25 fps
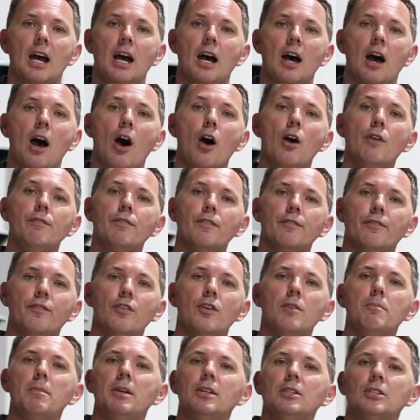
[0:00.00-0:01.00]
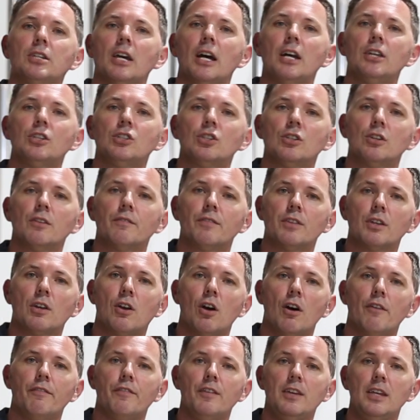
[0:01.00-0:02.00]
over fermentation of the
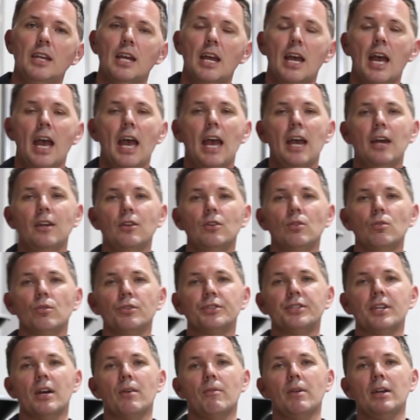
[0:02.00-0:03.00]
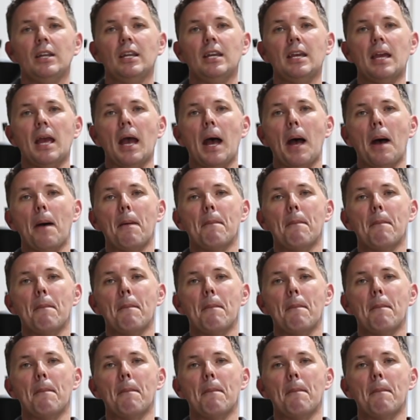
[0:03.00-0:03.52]
coffee and also any